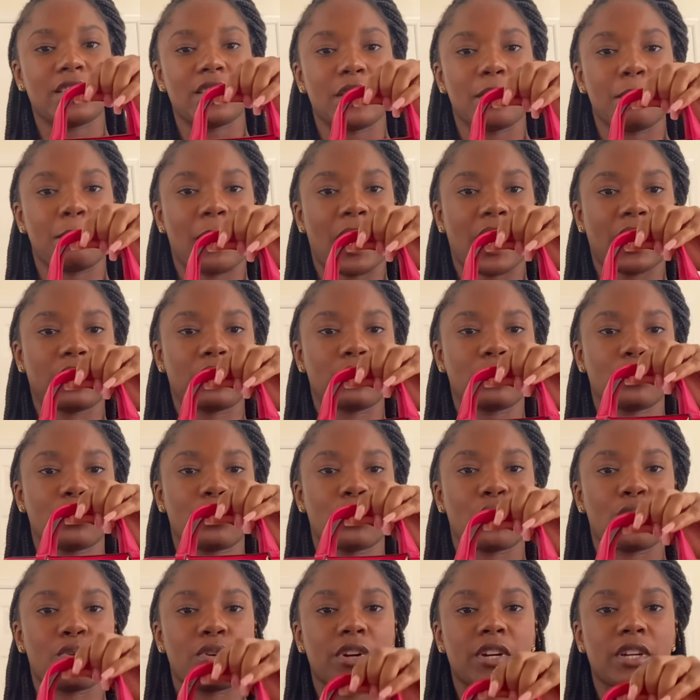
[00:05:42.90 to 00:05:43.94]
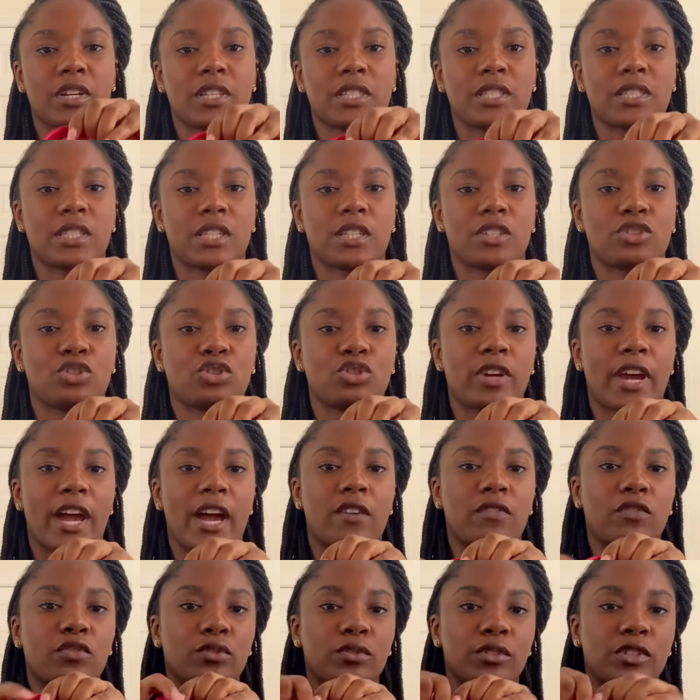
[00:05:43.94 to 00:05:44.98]
the Michael Kors
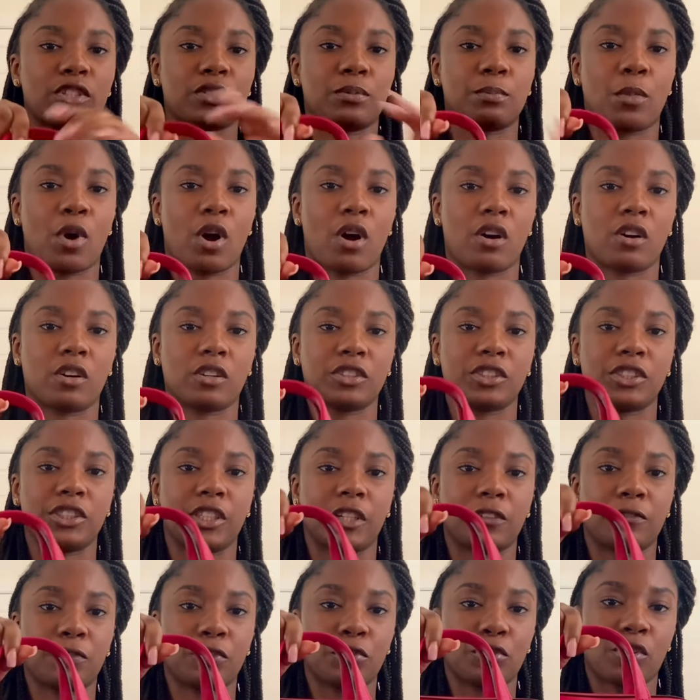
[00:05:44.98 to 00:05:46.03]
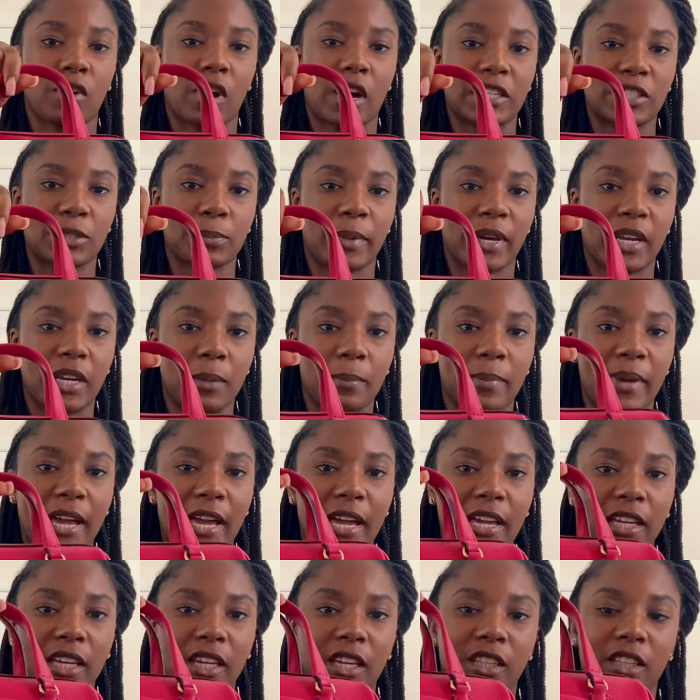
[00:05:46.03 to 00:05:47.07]
Travel Small Duffel Crossbody
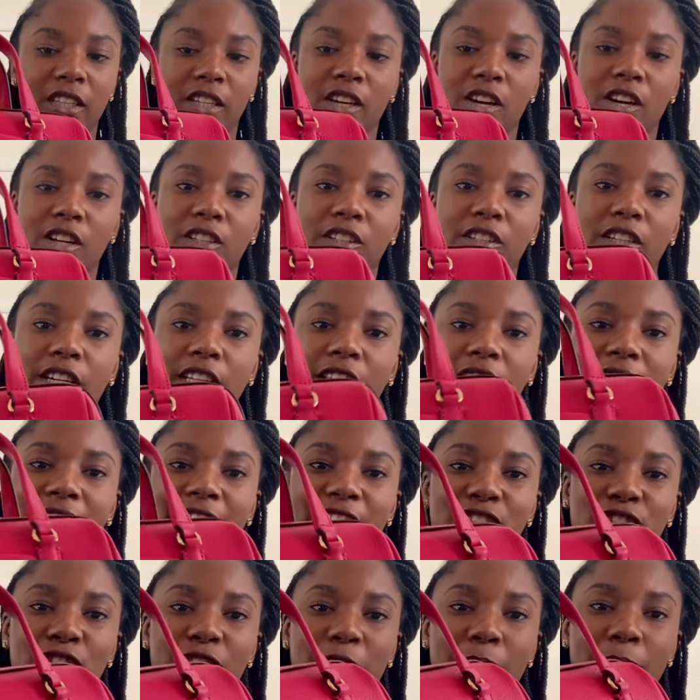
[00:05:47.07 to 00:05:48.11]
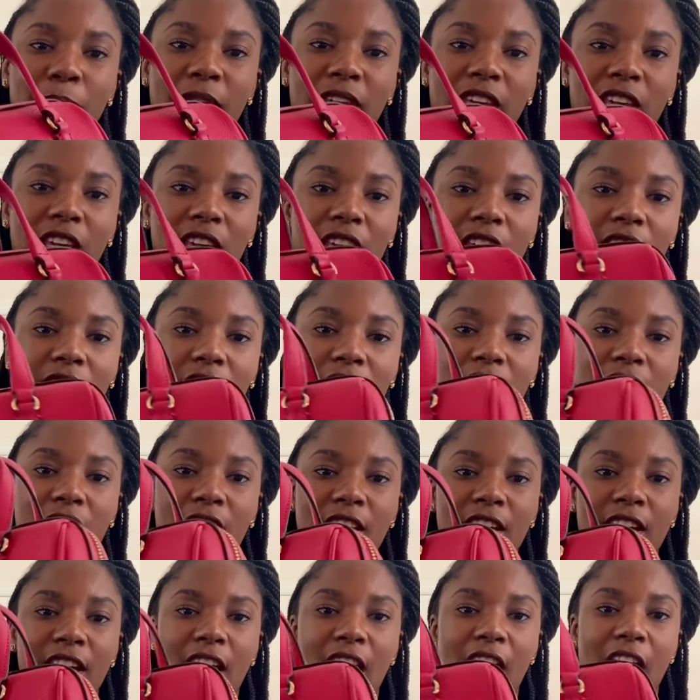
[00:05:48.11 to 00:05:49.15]
Bag in the color Electric Pink.
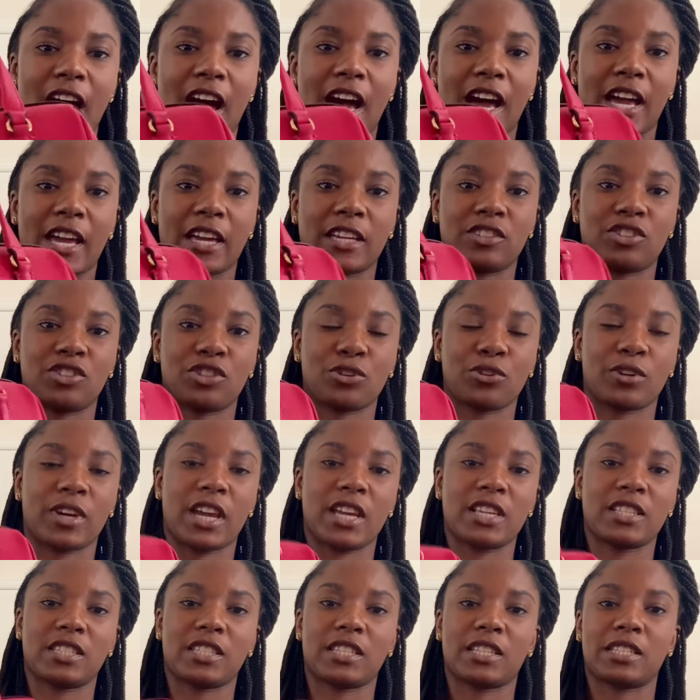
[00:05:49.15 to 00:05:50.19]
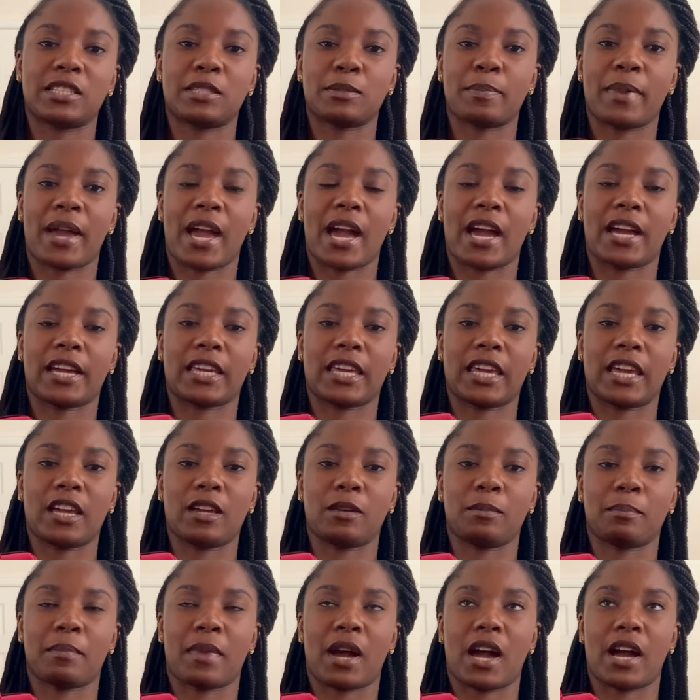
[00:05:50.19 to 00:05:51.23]
I showcased this bag
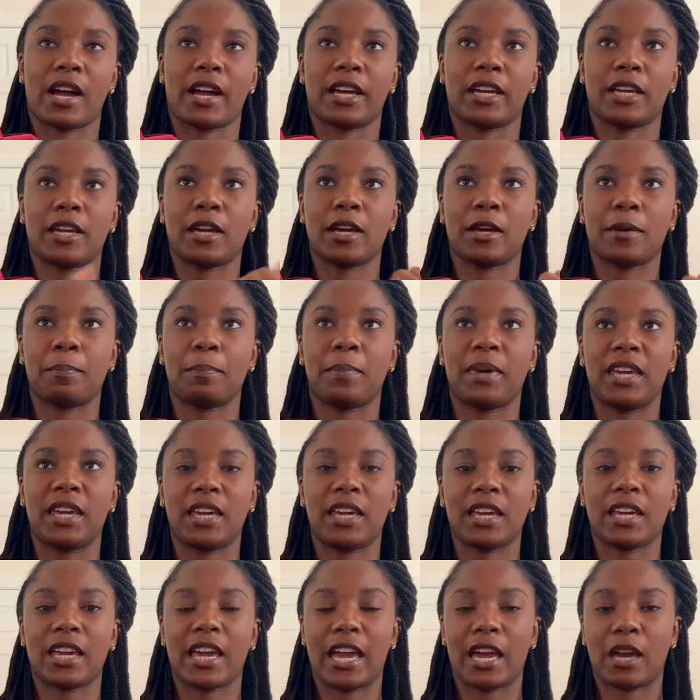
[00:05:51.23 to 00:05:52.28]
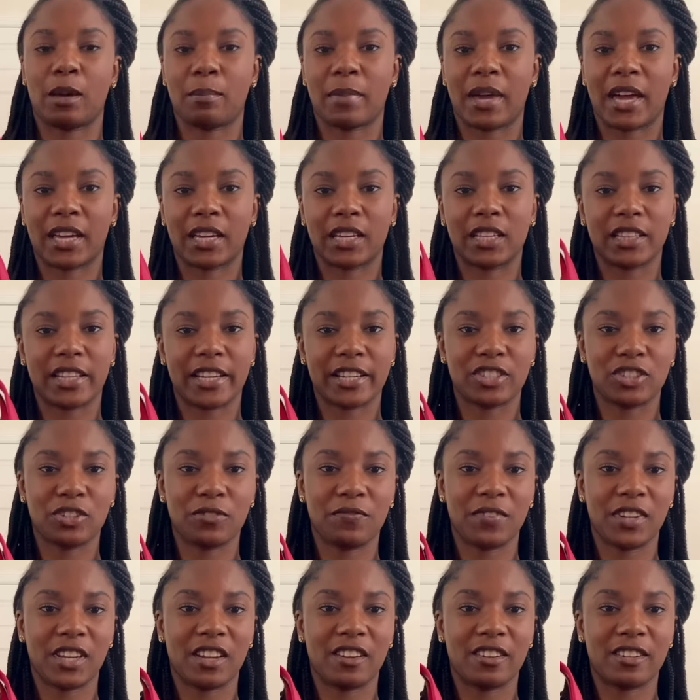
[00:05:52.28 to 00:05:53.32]
in my pink handbag collection
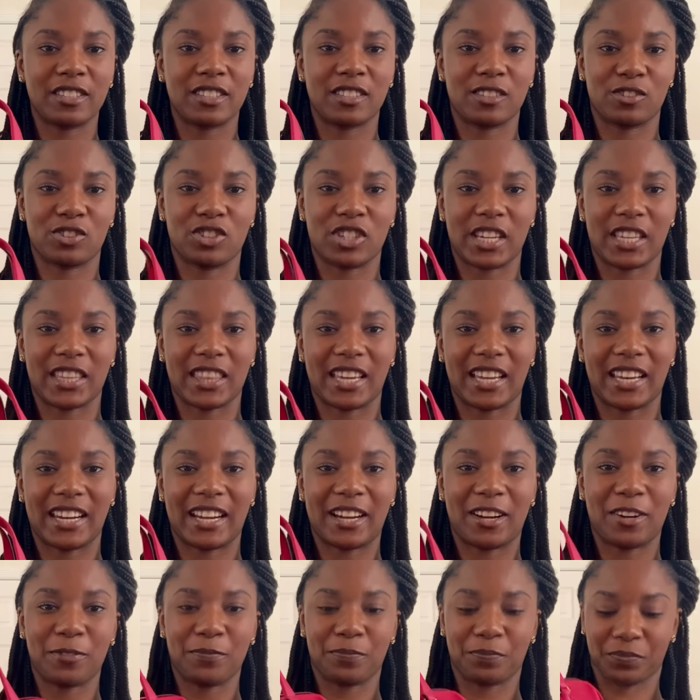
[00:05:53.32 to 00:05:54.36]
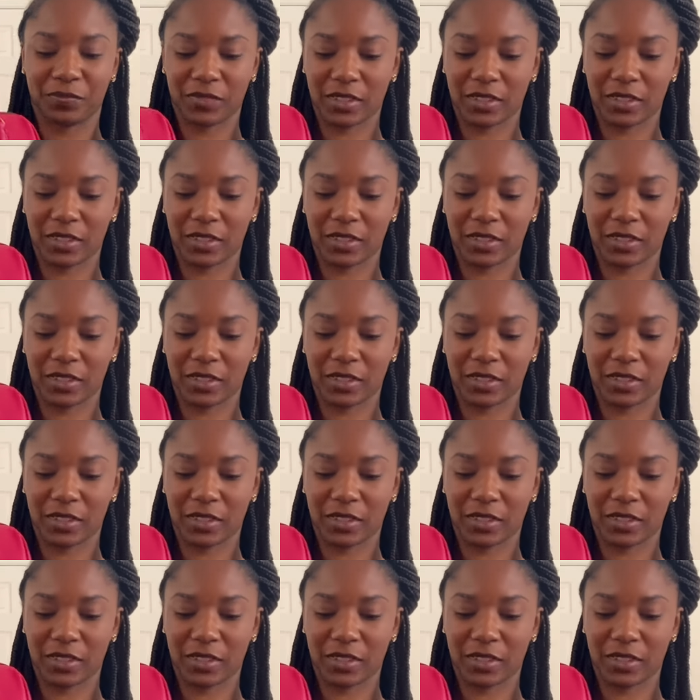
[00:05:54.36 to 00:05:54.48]
video, so check that out.